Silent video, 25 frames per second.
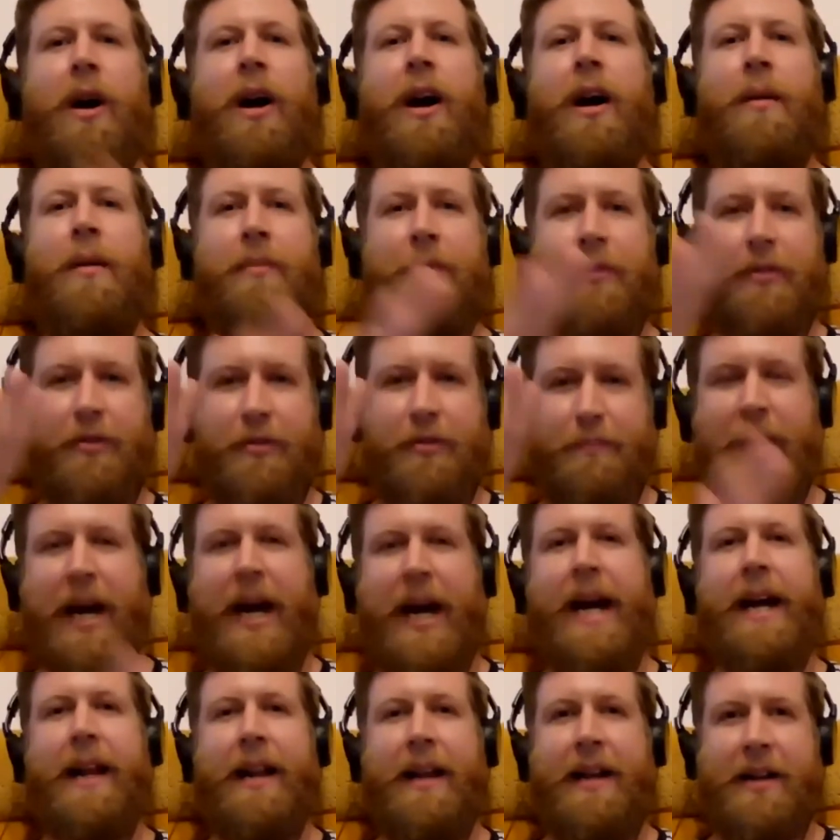qualms
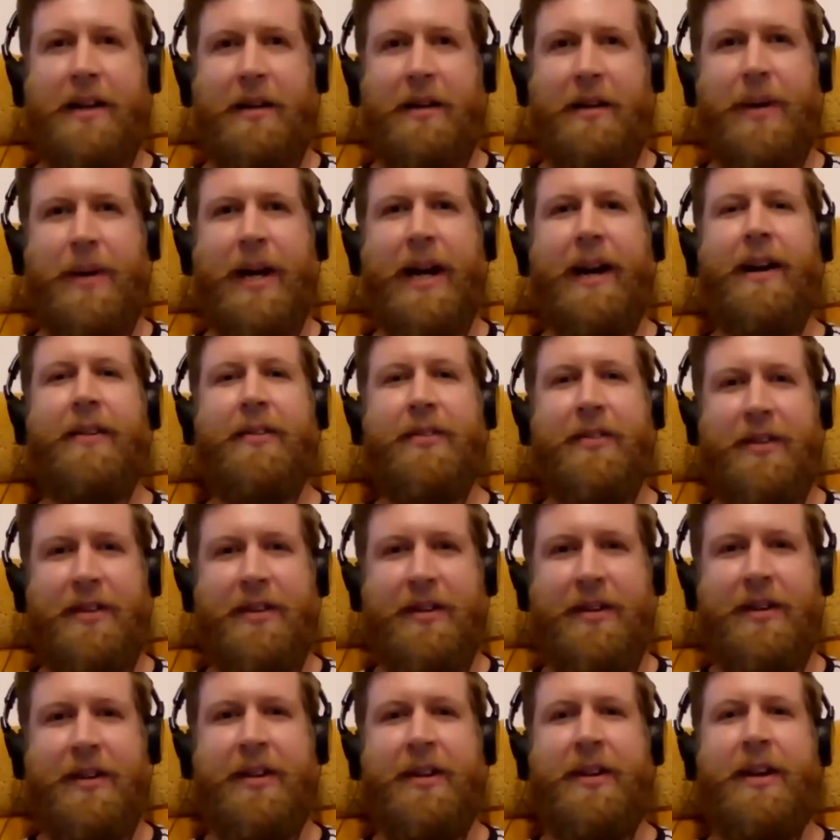pale in
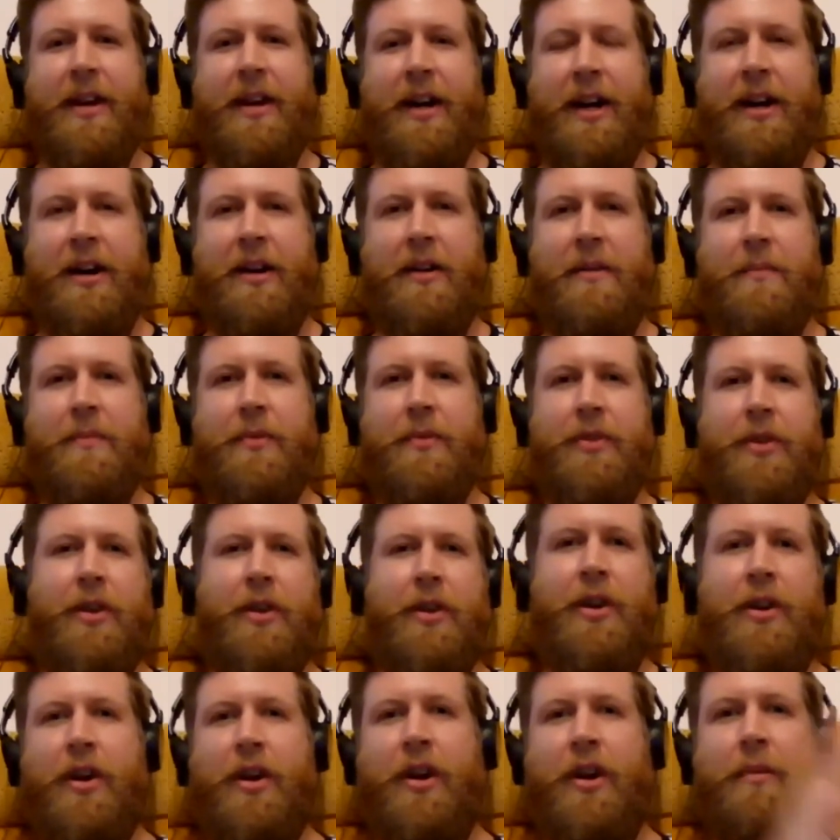comparison. Um, so
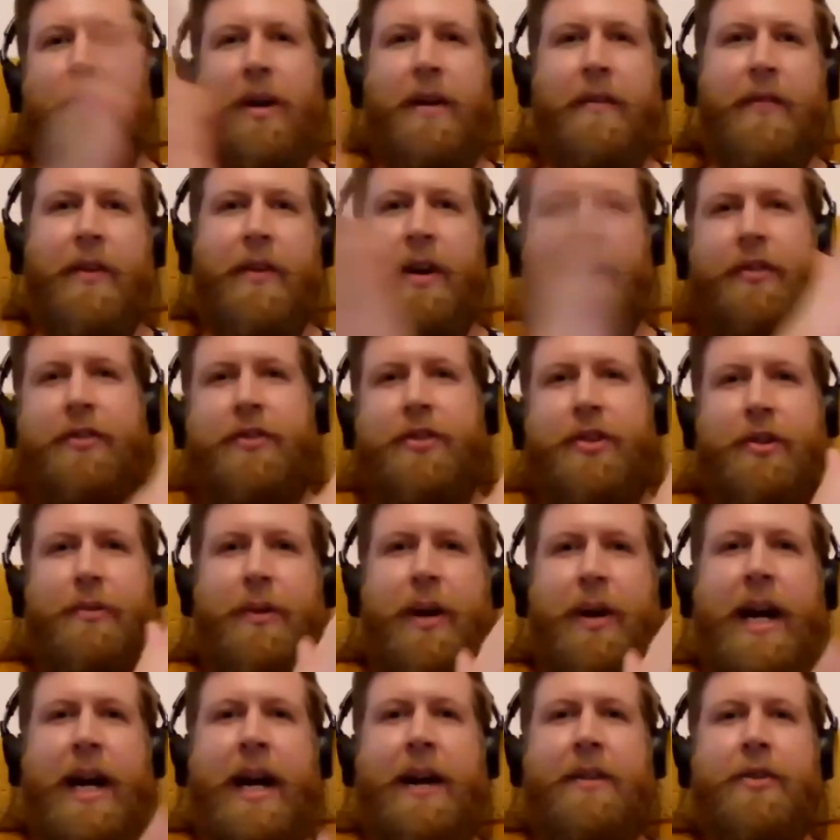you can go one of those
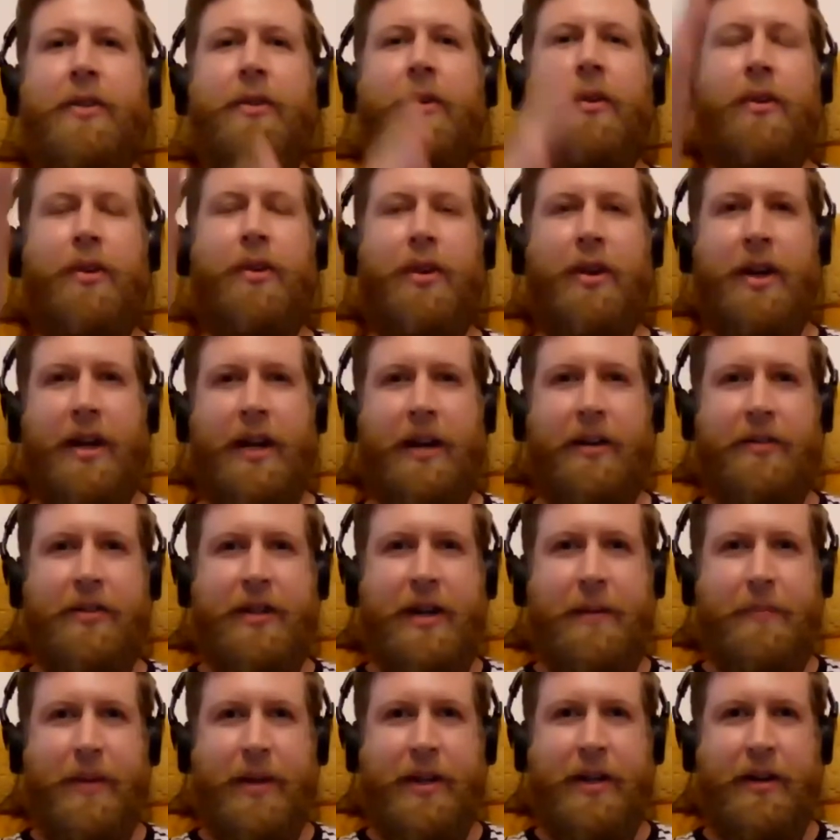two ways, or you can
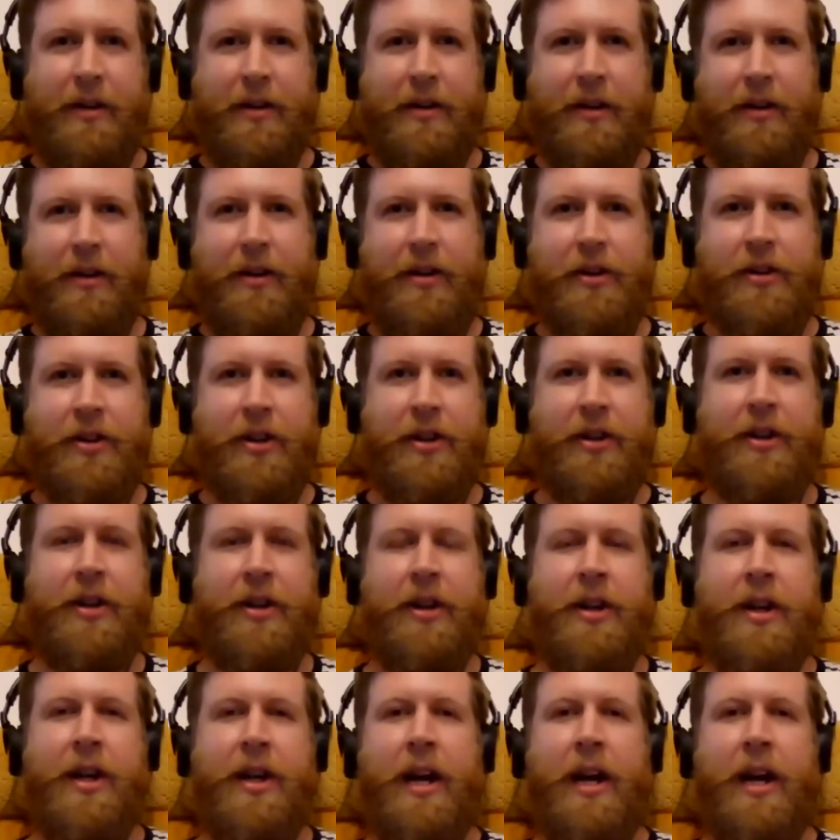accept the conclusion.